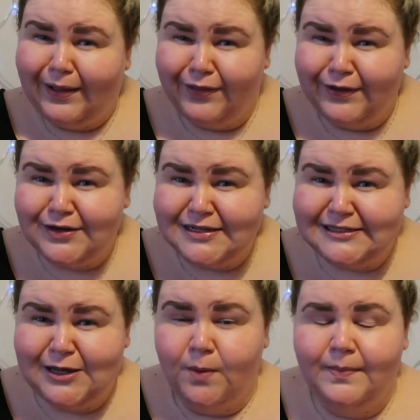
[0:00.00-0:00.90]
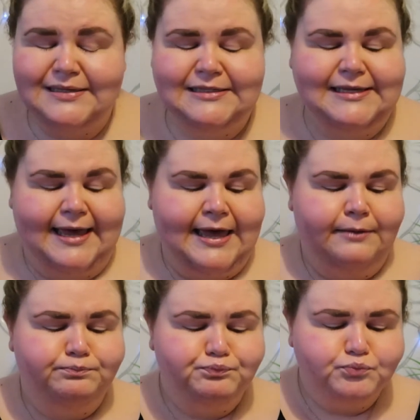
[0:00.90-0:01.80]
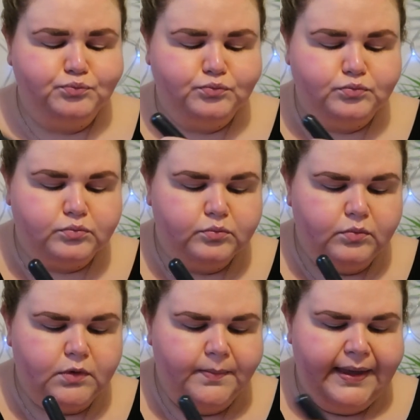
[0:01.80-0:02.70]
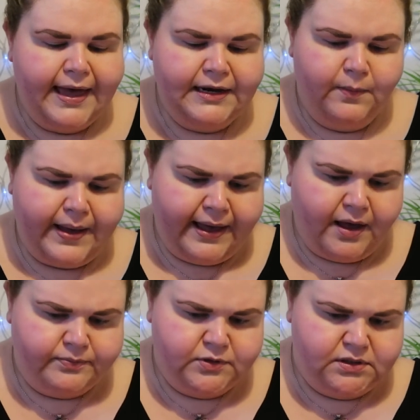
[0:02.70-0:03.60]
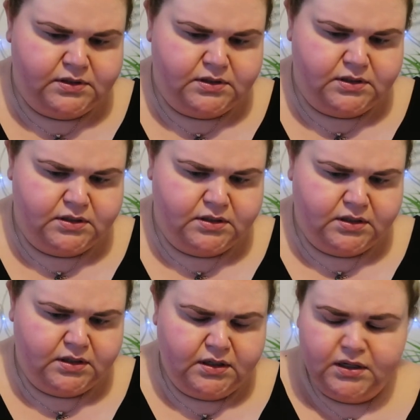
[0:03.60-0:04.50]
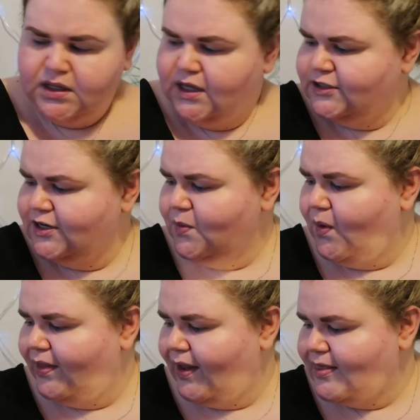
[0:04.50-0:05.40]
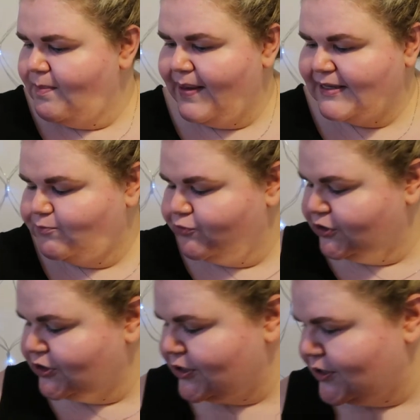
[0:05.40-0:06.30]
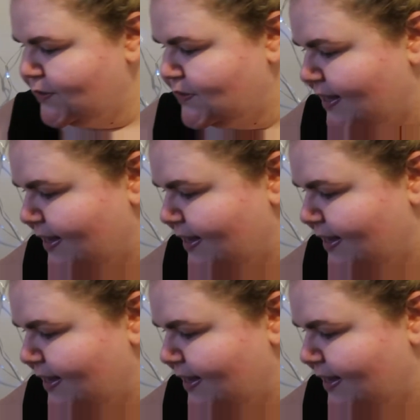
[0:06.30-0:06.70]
well they're going to sit on my skin. But anyway, I don't know what like the best brush to use